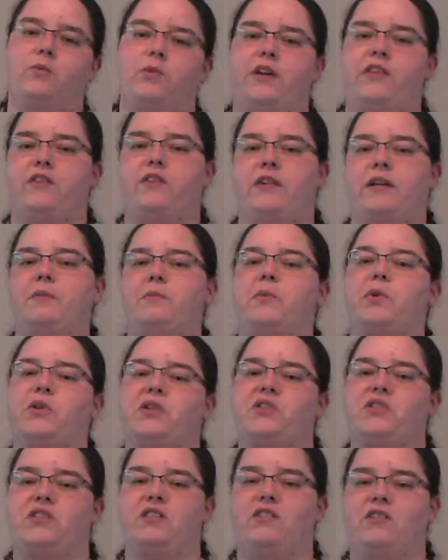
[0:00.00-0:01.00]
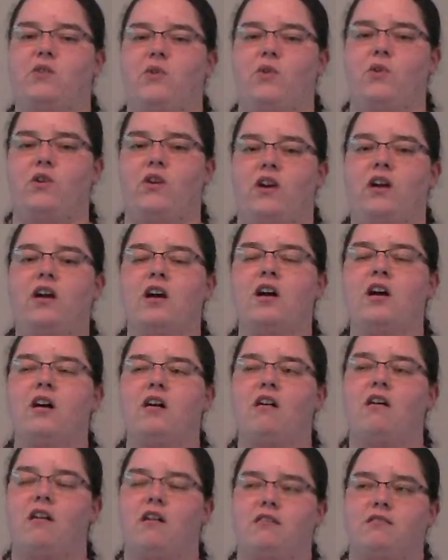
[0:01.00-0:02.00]
whether in person or
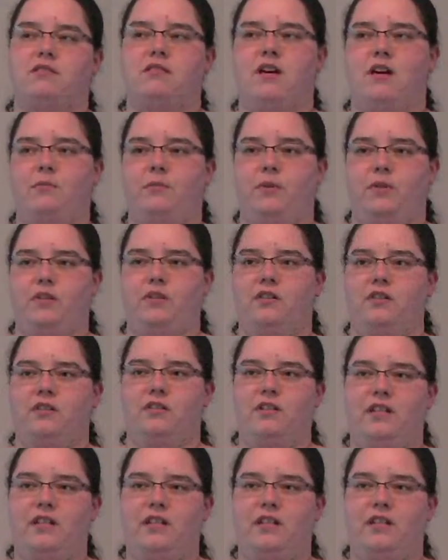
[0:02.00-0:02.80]
on Doppler,